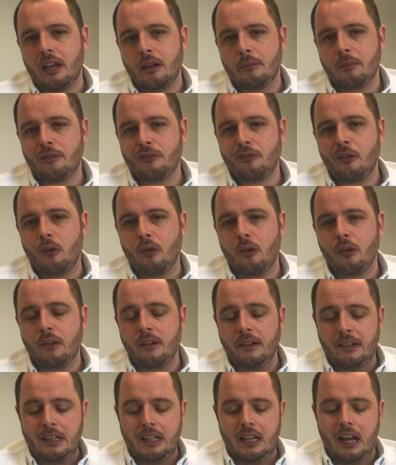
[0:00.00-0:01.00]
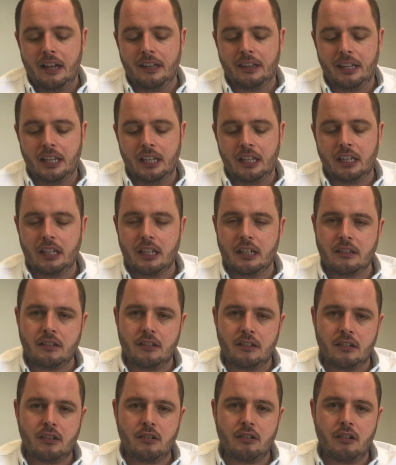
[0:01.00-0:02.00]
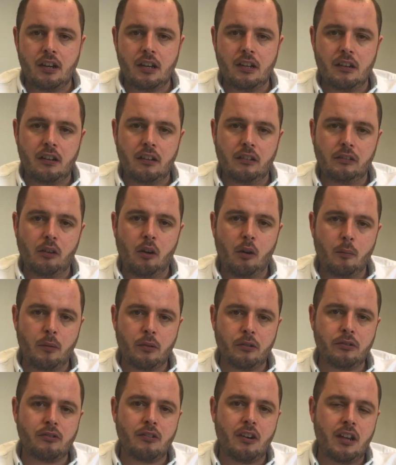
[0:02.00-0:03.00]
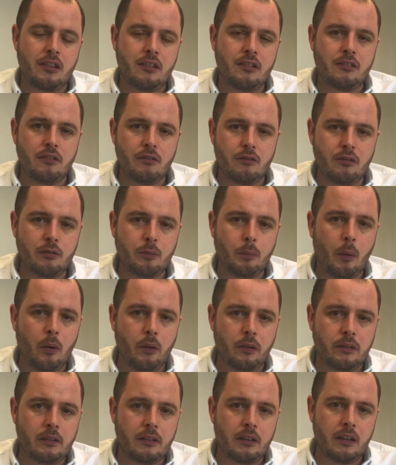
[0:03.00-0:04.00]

that before, I think is going to create a lot more strength in your response,